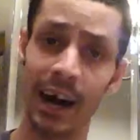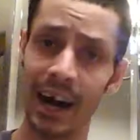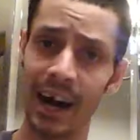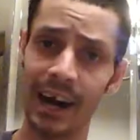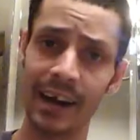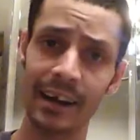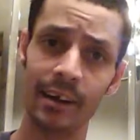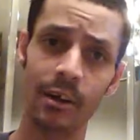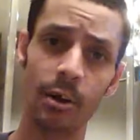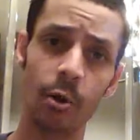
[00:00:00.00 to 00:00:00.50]

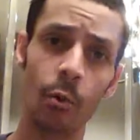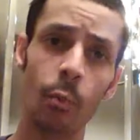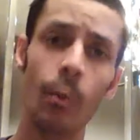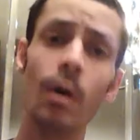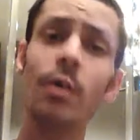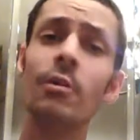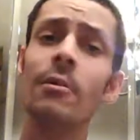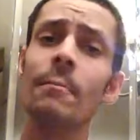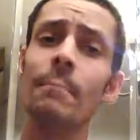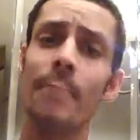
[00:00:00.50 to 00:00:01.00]
Hi,
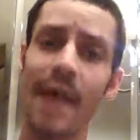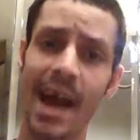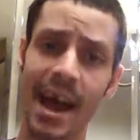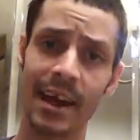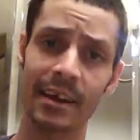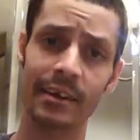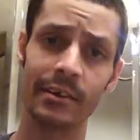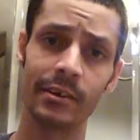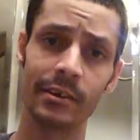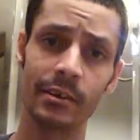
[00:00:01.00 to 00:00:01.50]
welcome
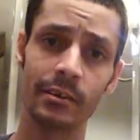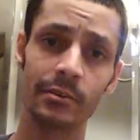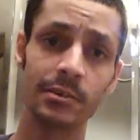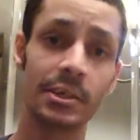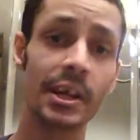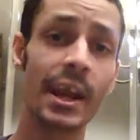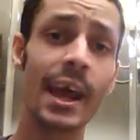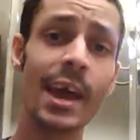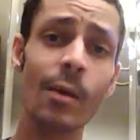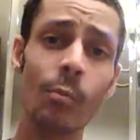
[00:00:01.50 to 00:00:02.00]
back.
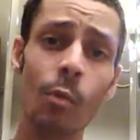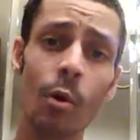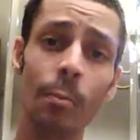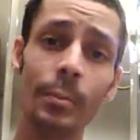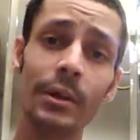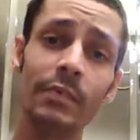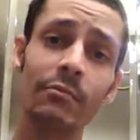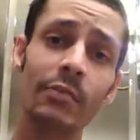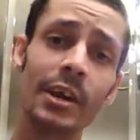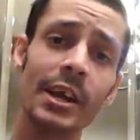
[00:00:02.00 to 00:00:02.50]
Today we'll
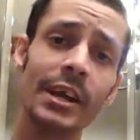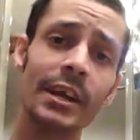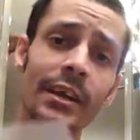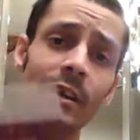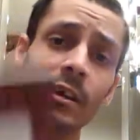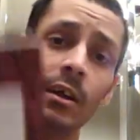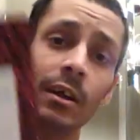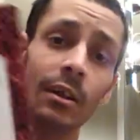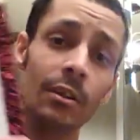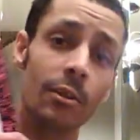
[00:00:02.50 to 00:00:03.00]
be
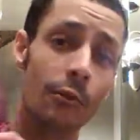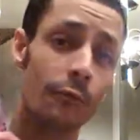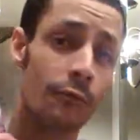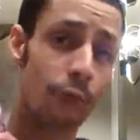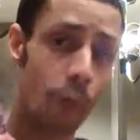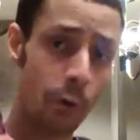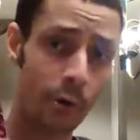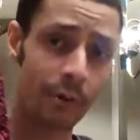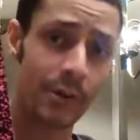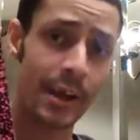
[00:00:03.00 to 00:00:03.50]
reading the
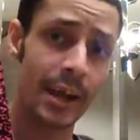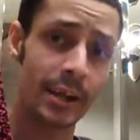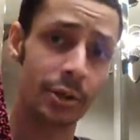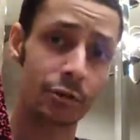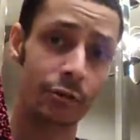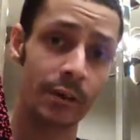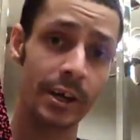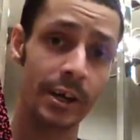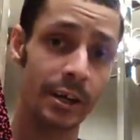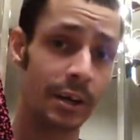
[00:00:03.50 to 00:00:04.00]
fourth
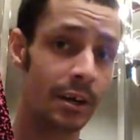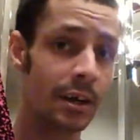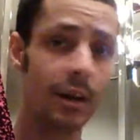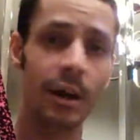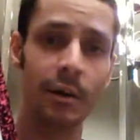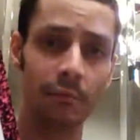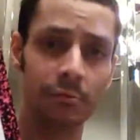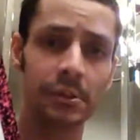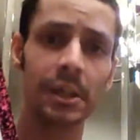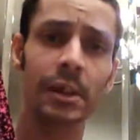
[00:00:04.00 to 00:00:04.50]
entry
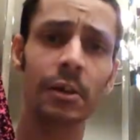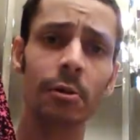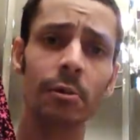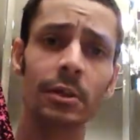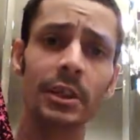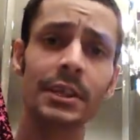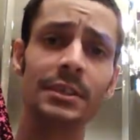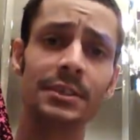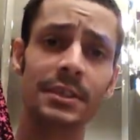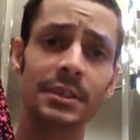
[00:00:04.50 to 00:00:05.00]
of Little
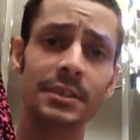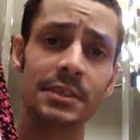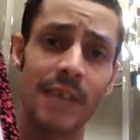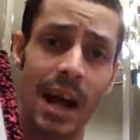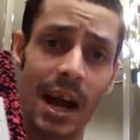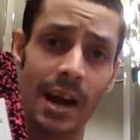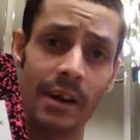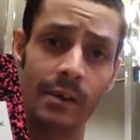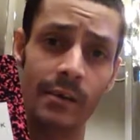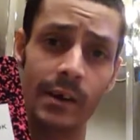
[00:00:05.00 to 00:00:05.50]
Lisa's
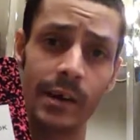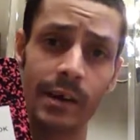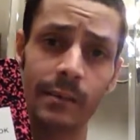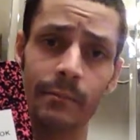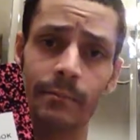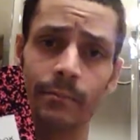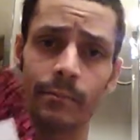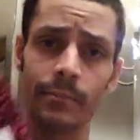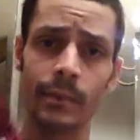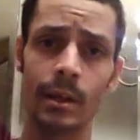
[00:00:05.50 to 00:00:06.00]
Diary.
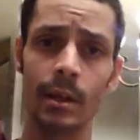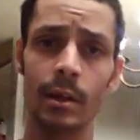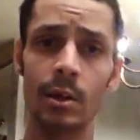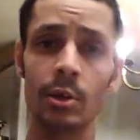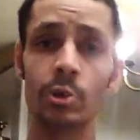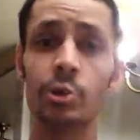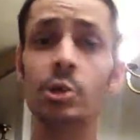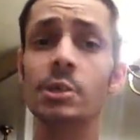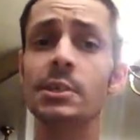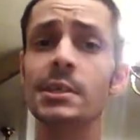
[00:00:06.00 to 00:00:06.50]

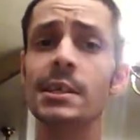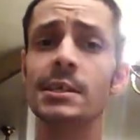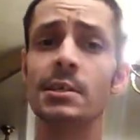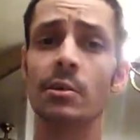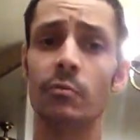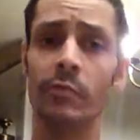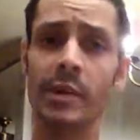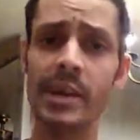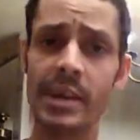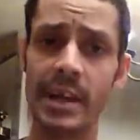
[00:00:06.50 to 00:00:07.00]
Just as
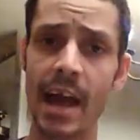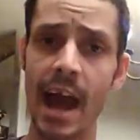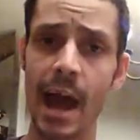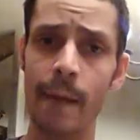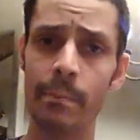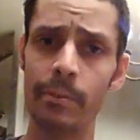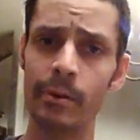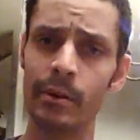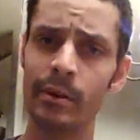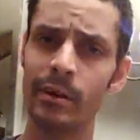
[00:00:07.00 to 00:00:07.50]
a
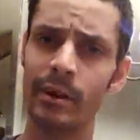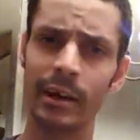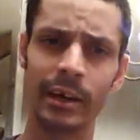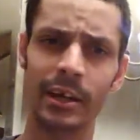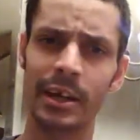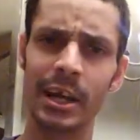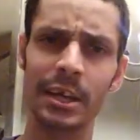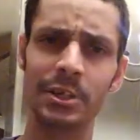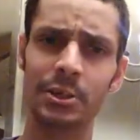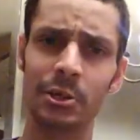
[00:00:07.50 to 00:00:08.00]
recap,
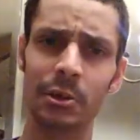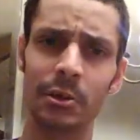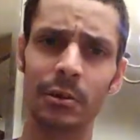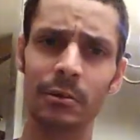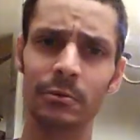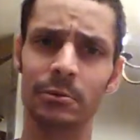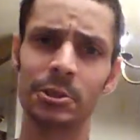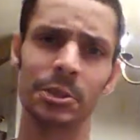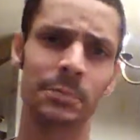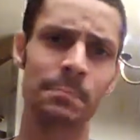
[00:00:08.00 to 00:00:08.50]
in case
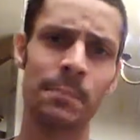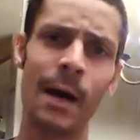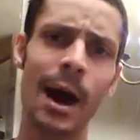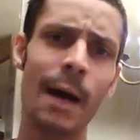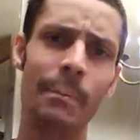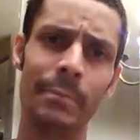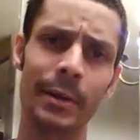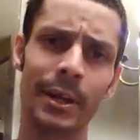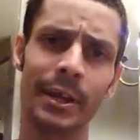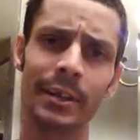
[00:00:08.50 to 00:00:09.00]
you're just
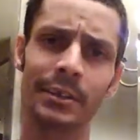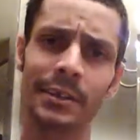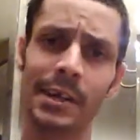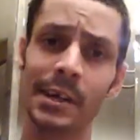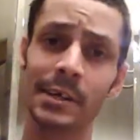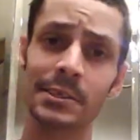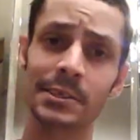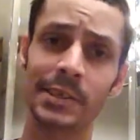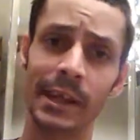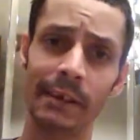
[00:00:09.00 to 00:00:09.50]
popping into
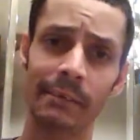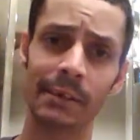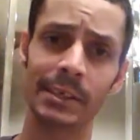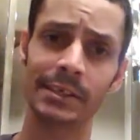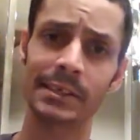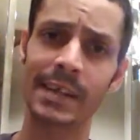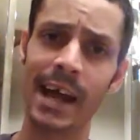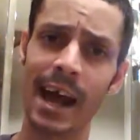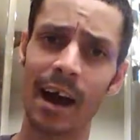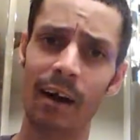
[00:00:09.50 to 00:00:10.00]
this
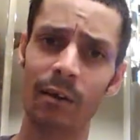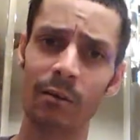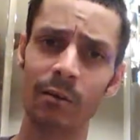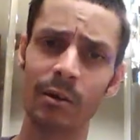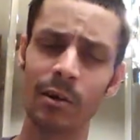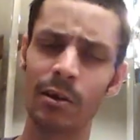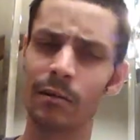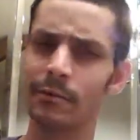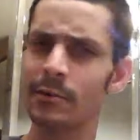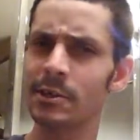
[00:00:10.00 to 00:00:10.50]
series now,
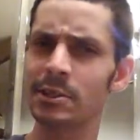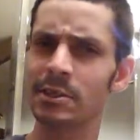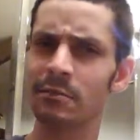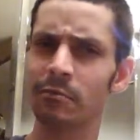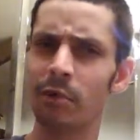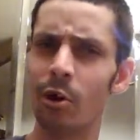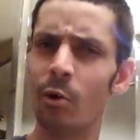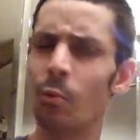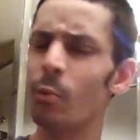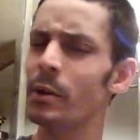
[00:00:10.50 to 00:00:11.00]
first
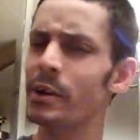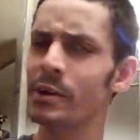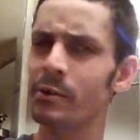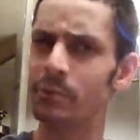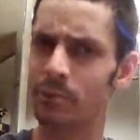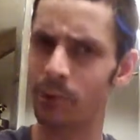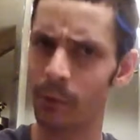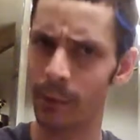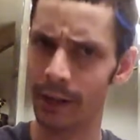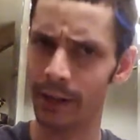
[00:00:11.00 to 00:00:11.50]
of all, what are
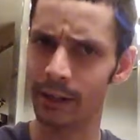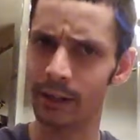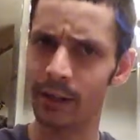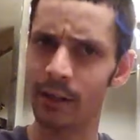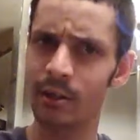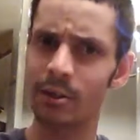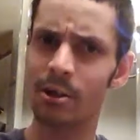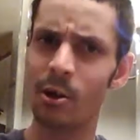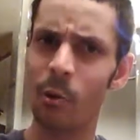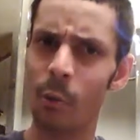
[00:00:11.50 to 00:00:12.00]
you doing?
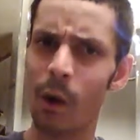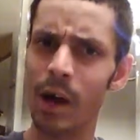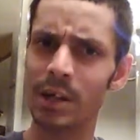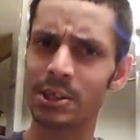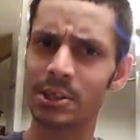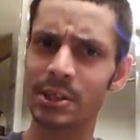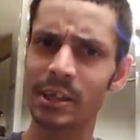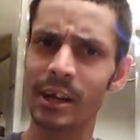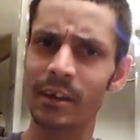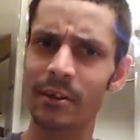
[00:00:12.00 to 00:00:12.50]
Go
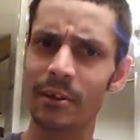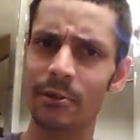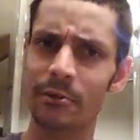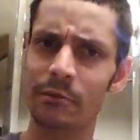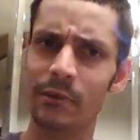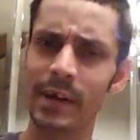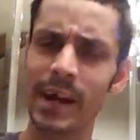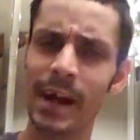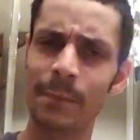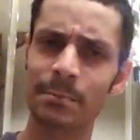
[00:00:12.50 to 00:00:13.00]
watch the other
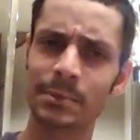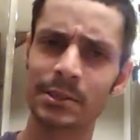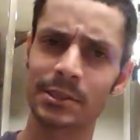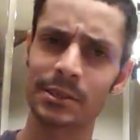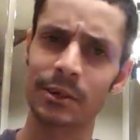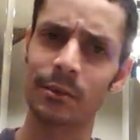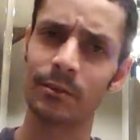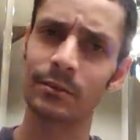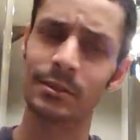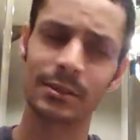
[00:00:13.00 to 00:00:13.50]
three
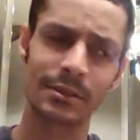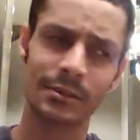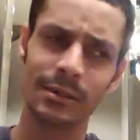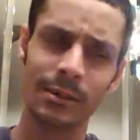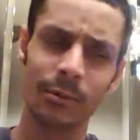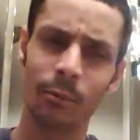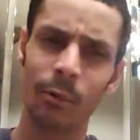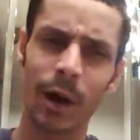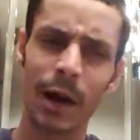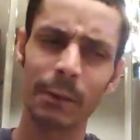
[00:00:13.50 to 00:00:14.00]
episodes.
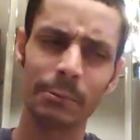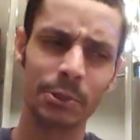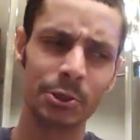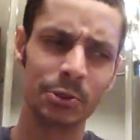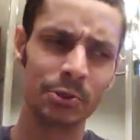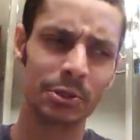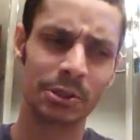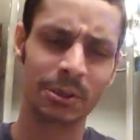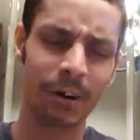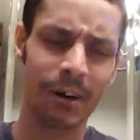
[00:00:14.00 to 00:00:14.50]
Why would
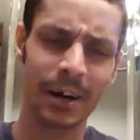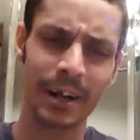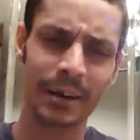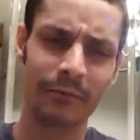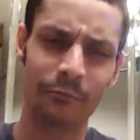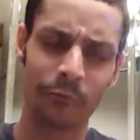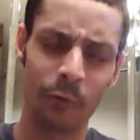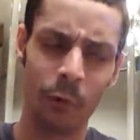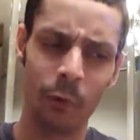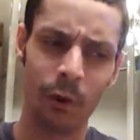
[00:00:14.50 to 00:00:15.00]
you start
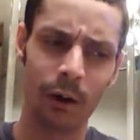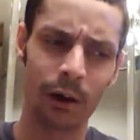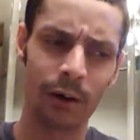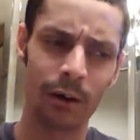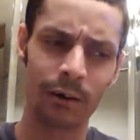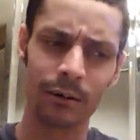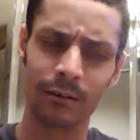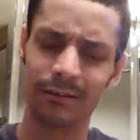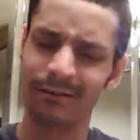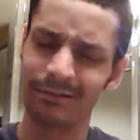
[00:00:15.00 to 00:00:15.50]
at four?